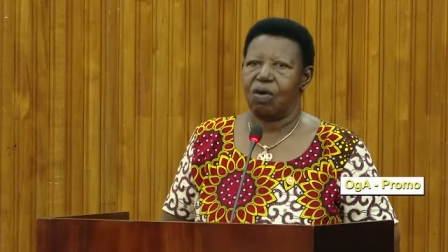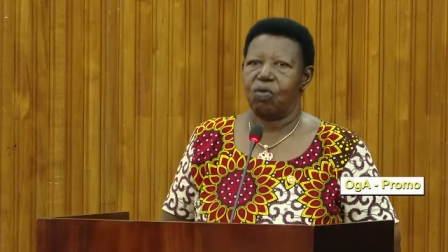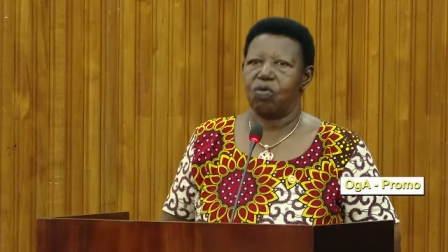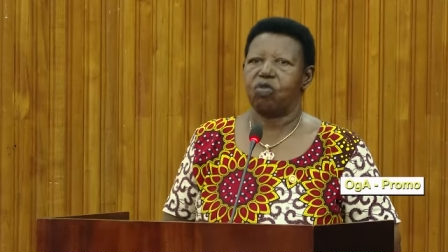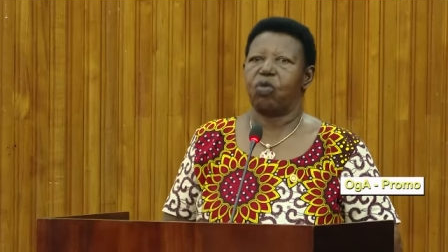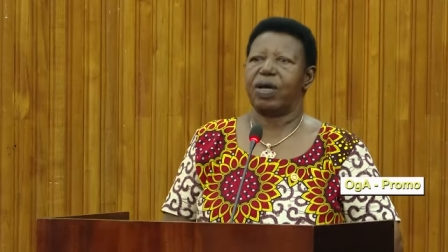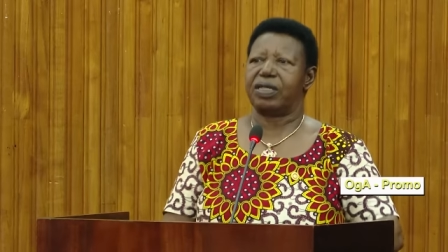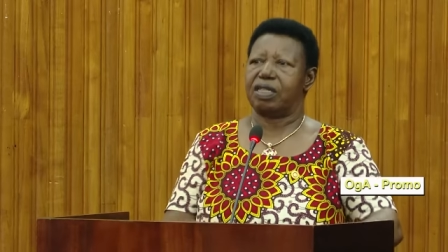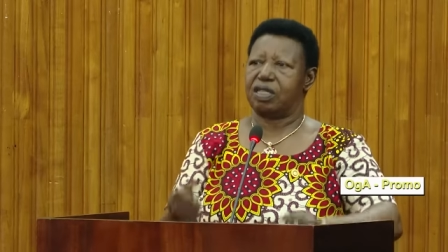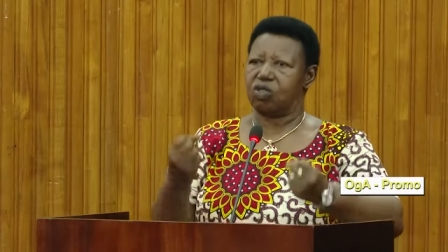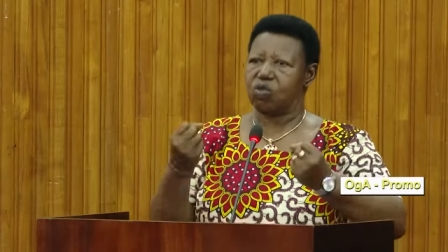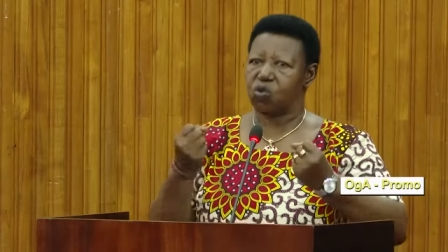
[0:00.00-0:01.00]
with what
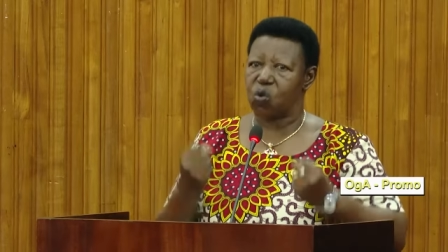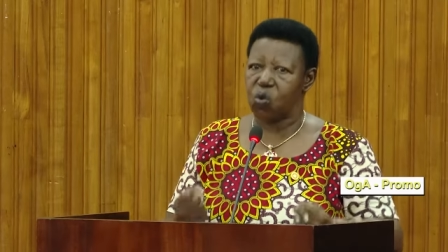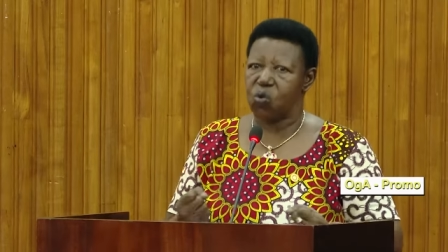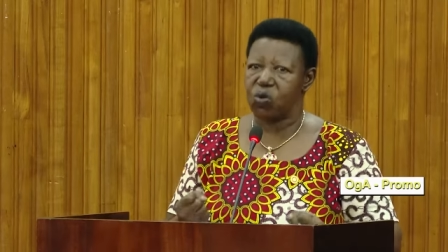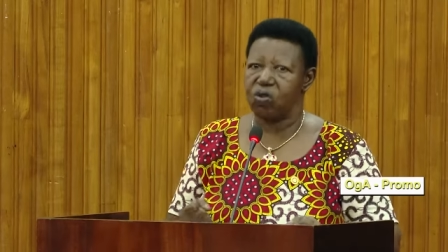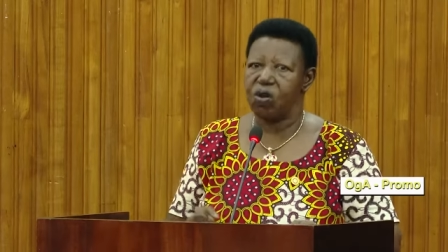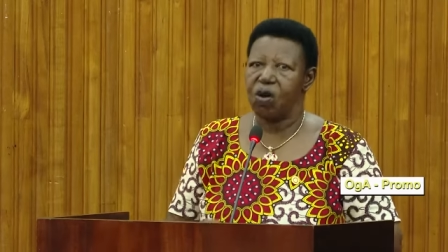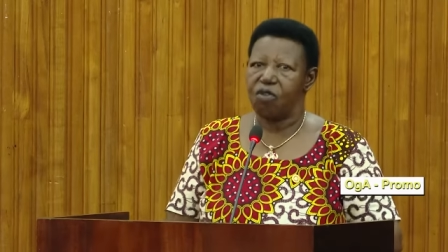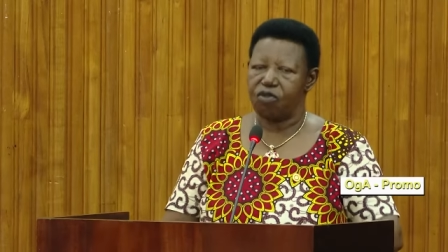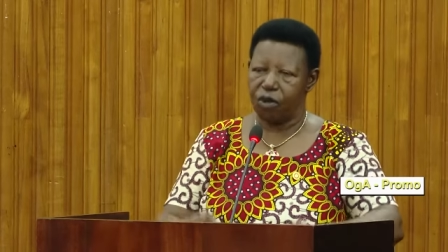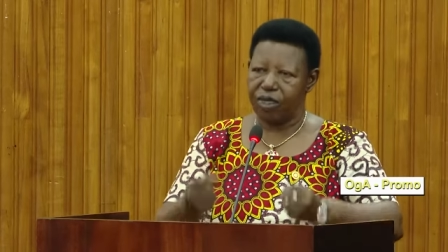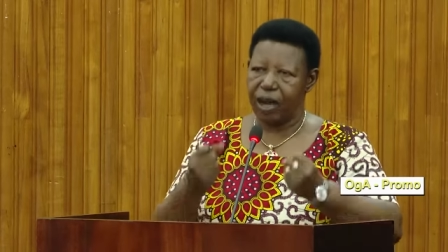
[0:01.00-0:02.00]
is good
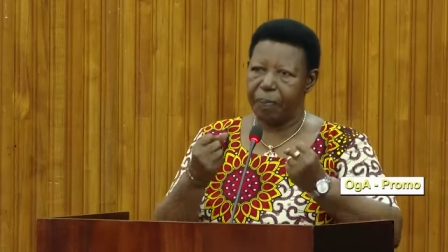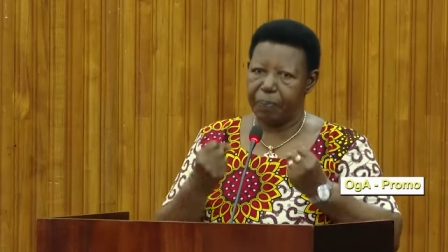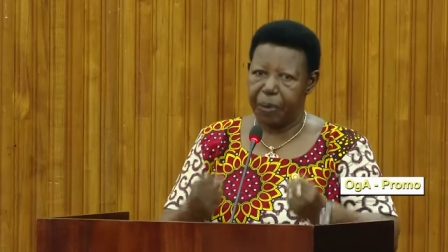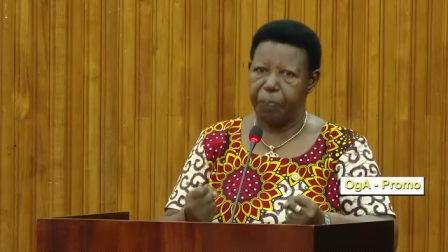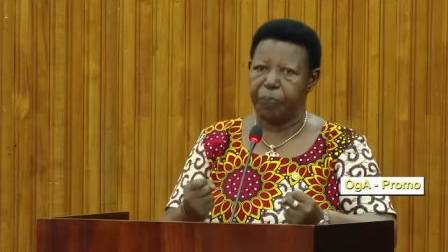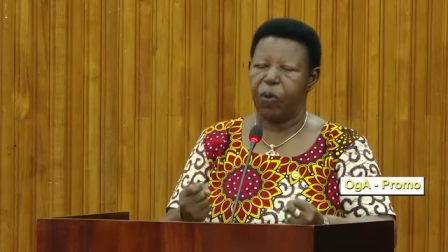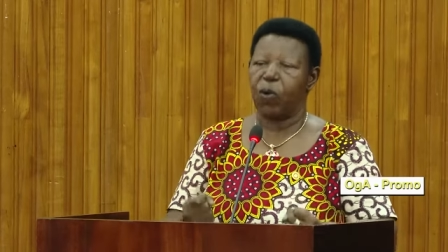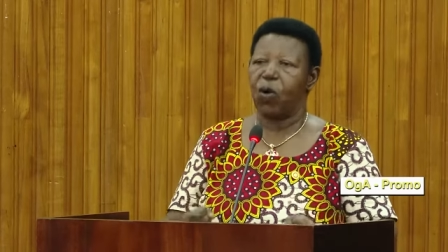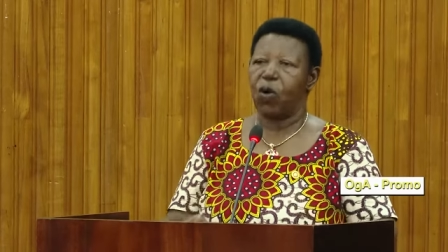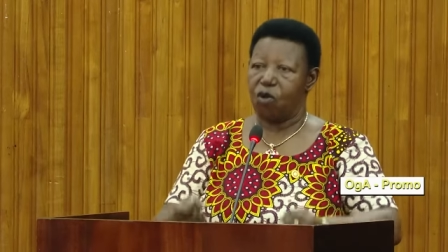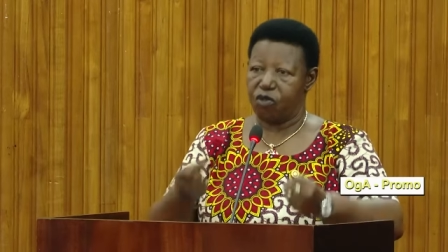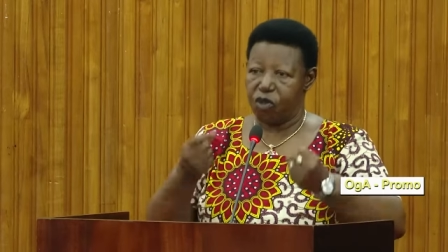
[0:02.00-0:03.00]
for the
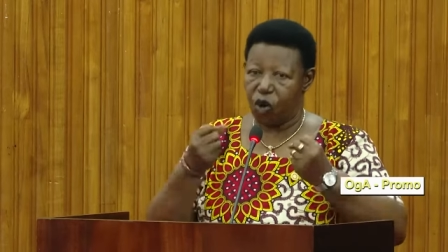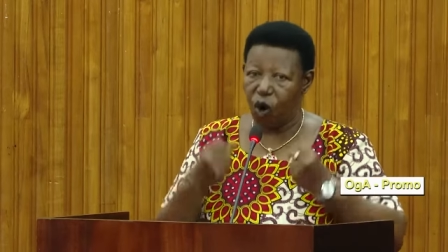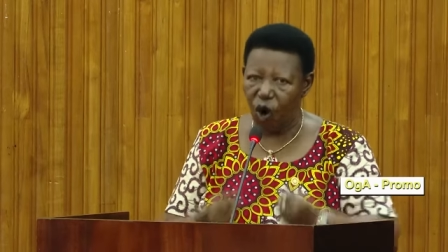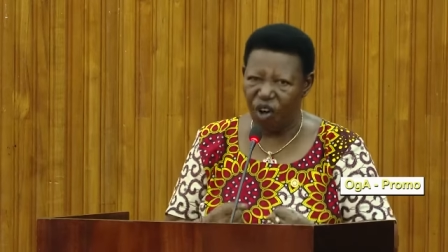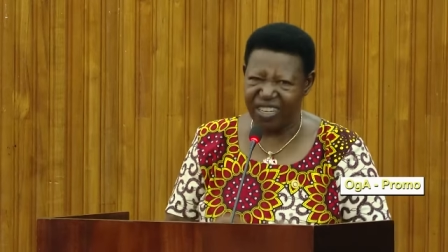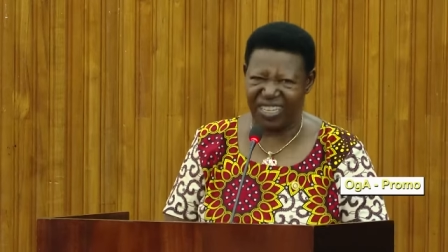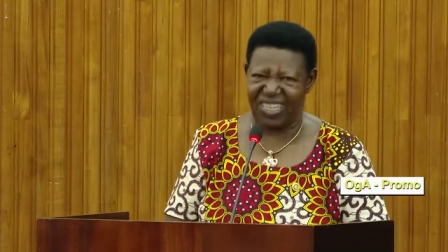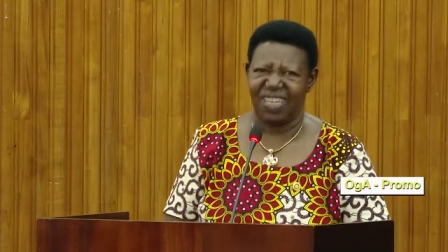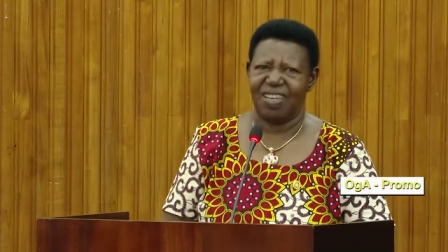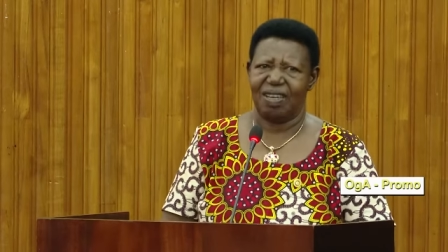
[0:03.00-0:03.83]
people of God,